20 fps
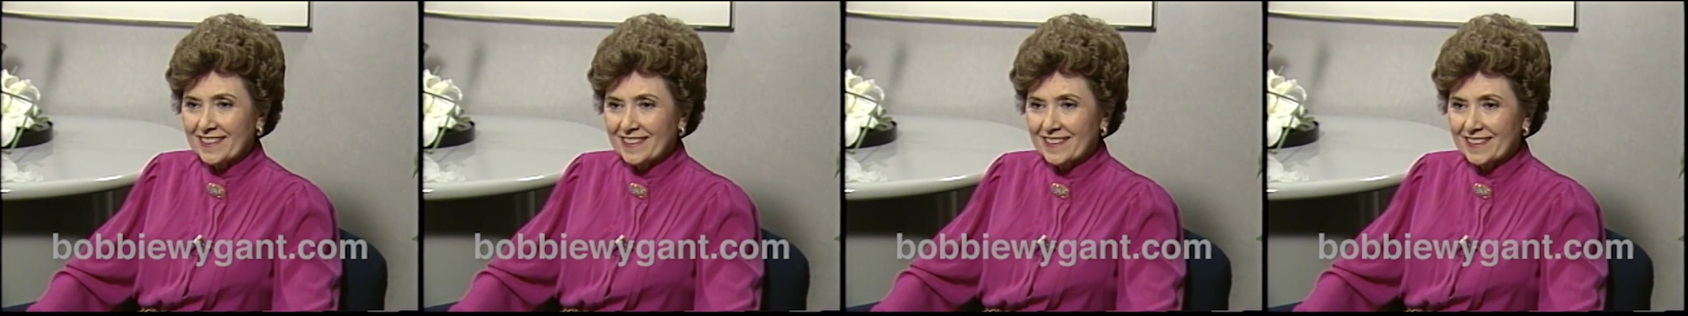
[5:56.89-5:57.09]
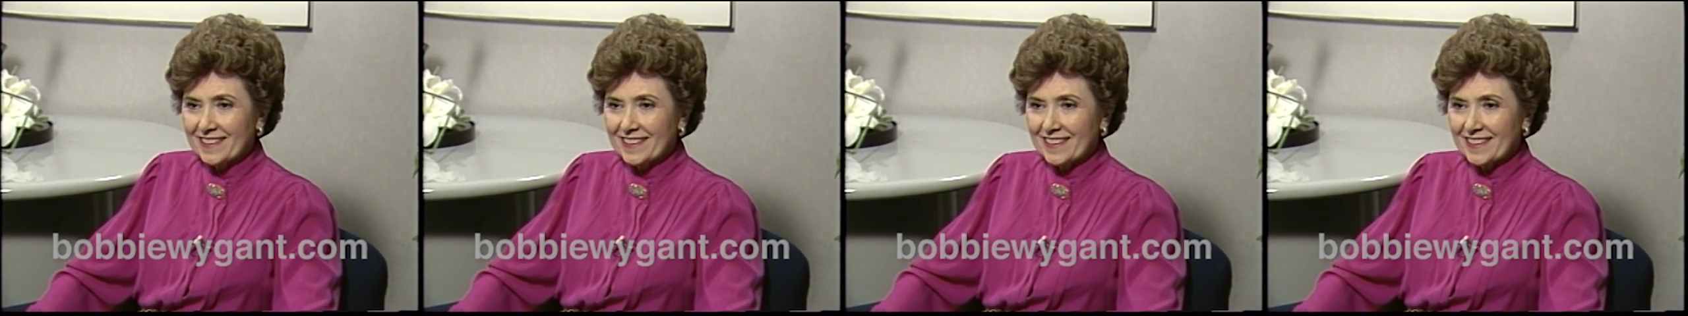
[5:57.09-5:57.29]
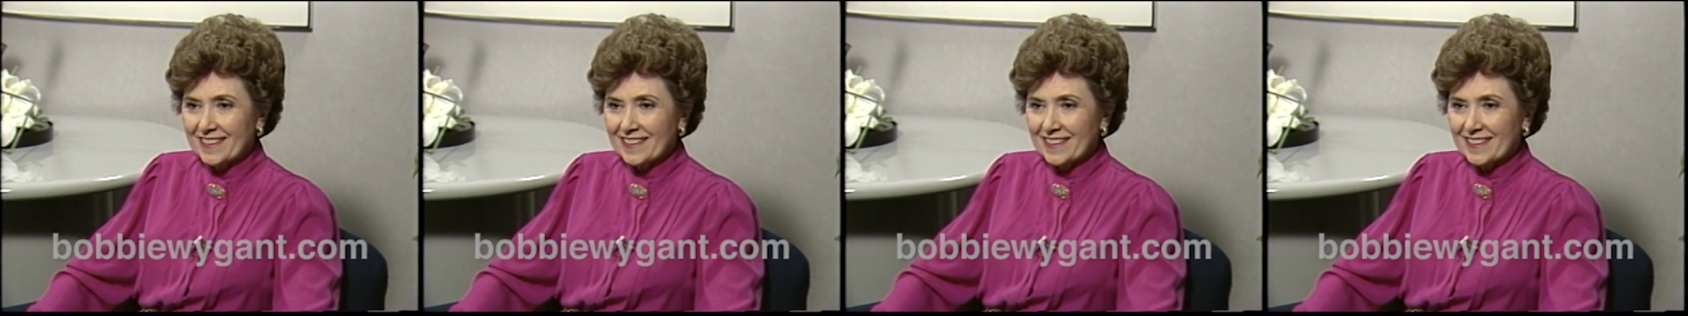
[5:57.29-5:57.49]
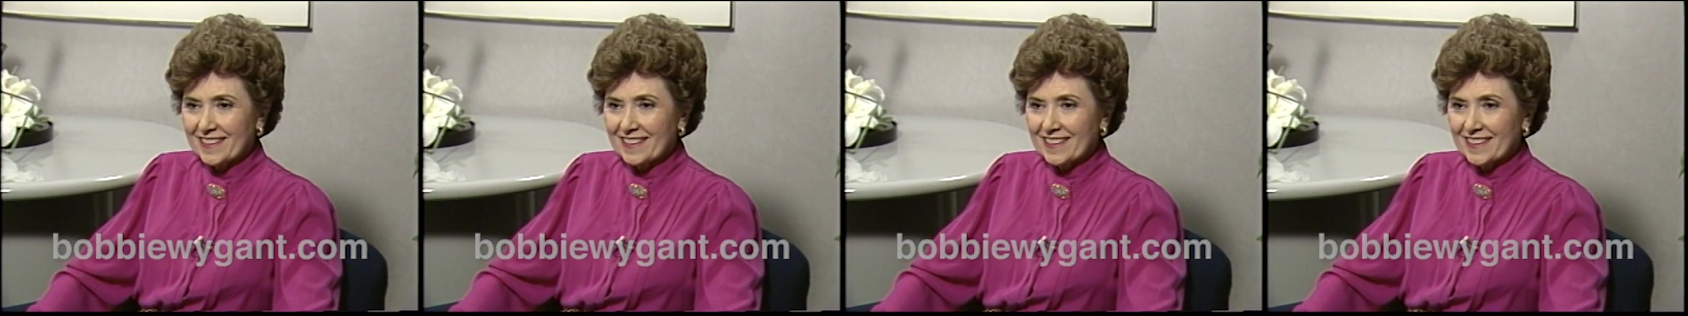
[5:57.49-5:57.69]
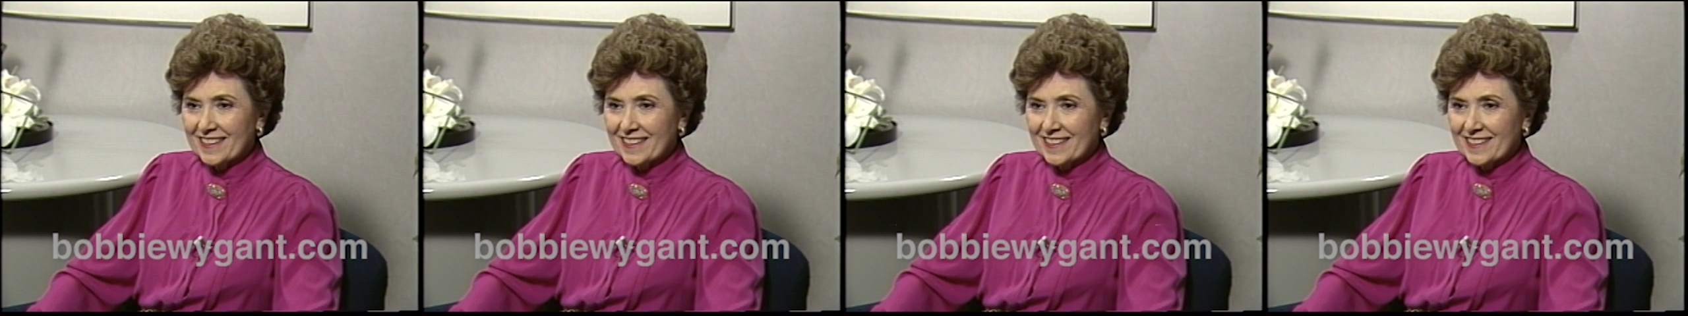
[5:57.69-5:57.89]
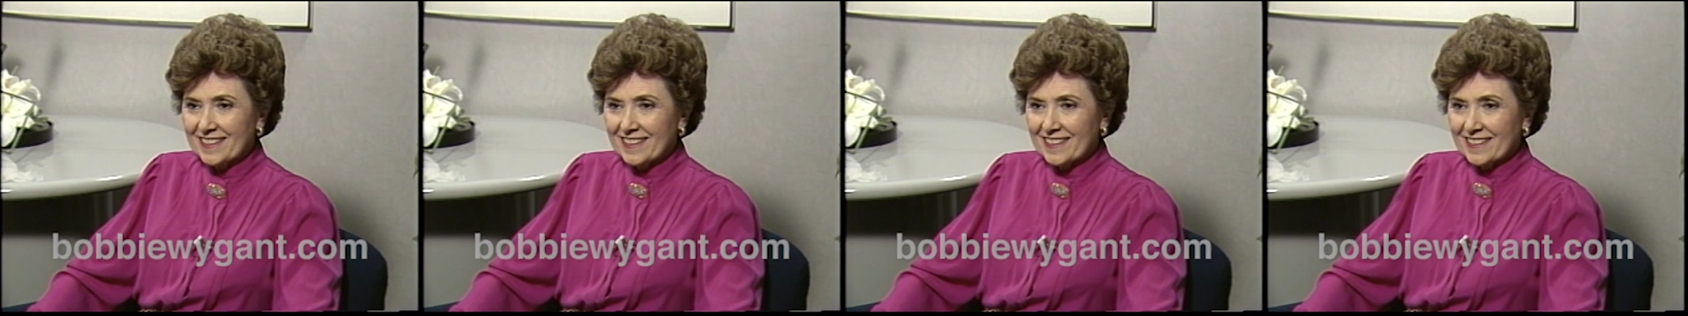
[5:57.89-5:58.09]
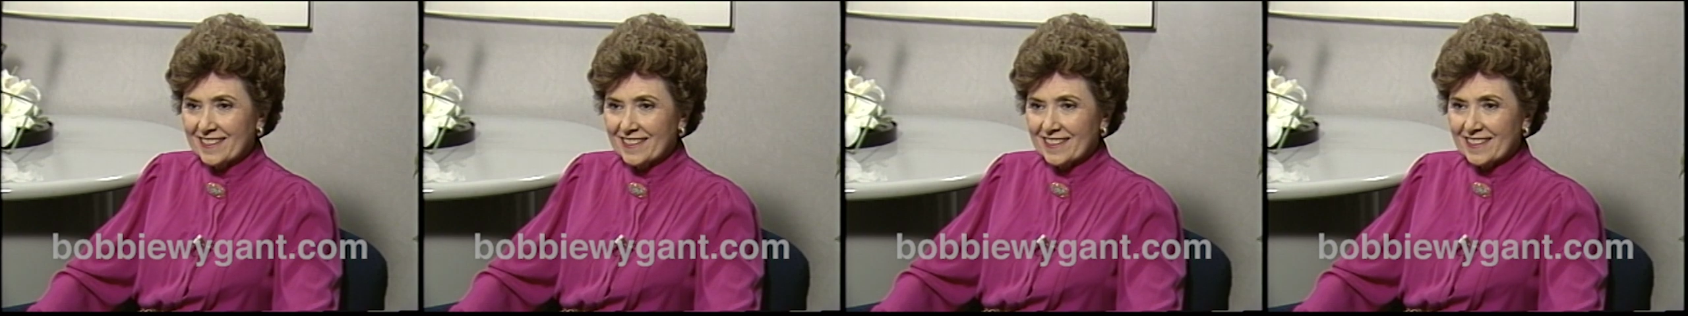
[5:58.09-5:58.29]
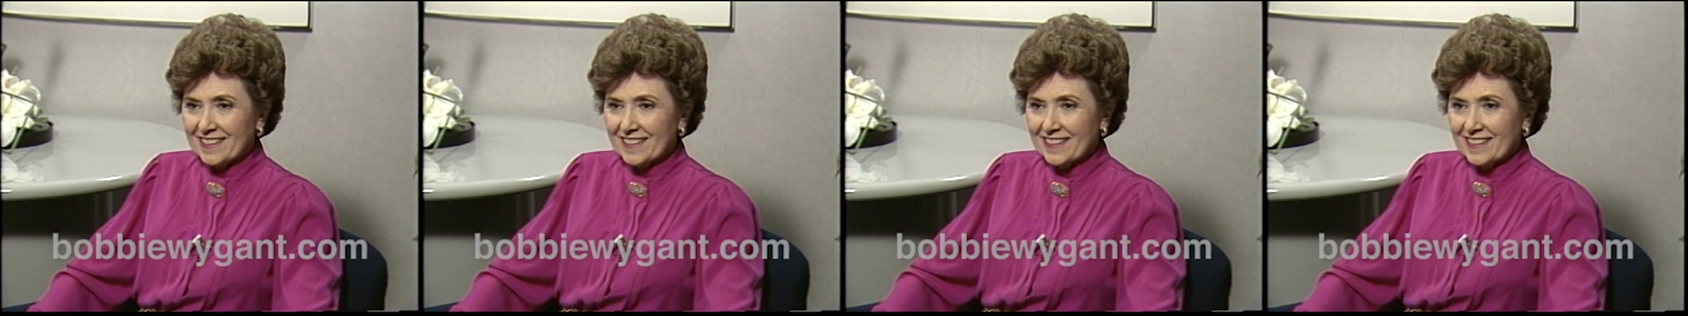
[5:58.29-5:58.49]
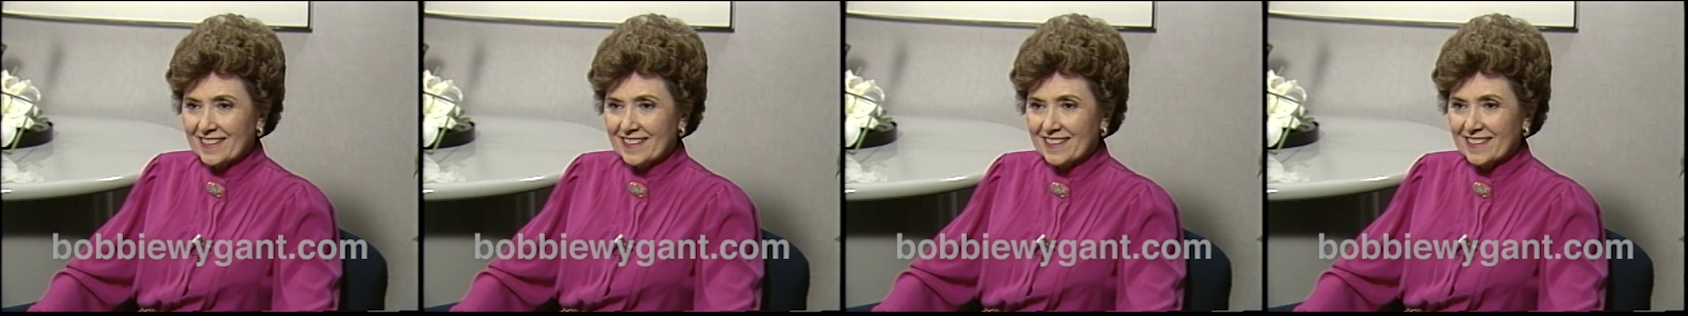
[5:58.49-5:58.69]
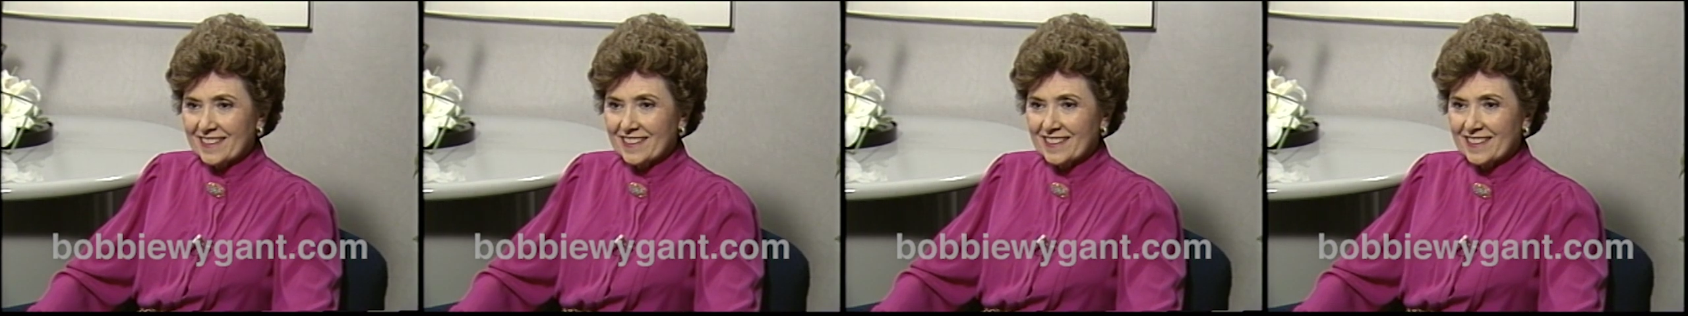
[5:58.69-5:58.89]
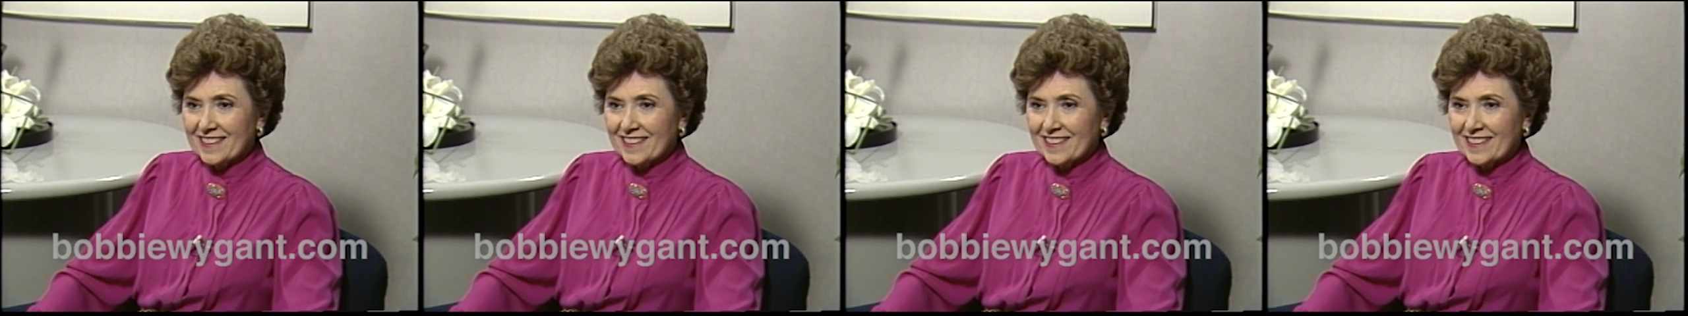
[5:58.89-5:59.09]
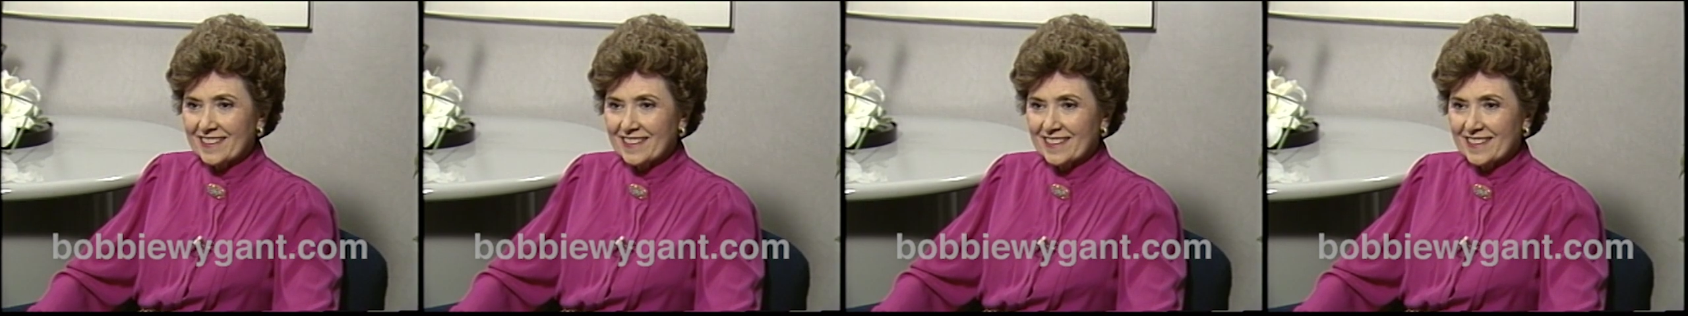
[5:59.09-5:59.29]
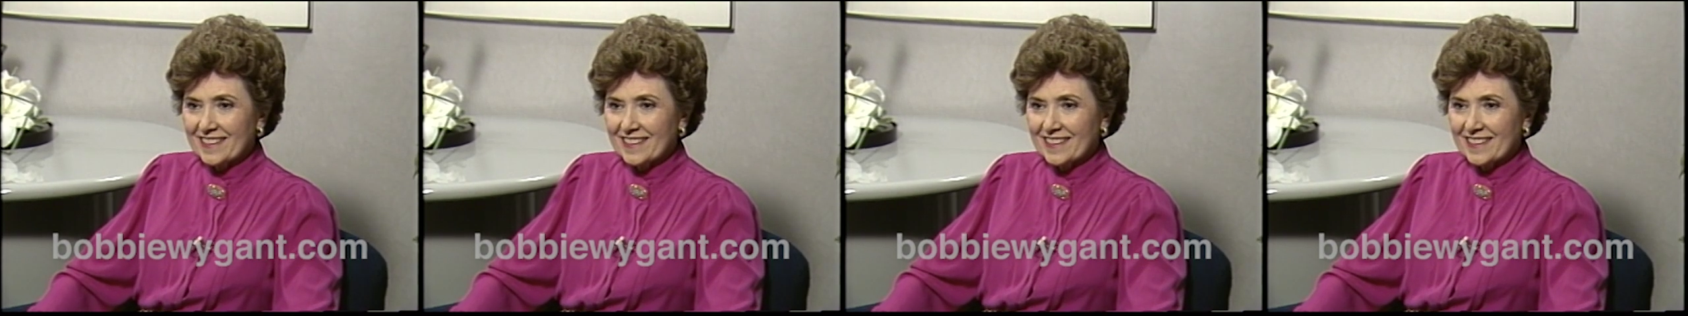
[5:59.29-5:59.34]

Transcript: (silence)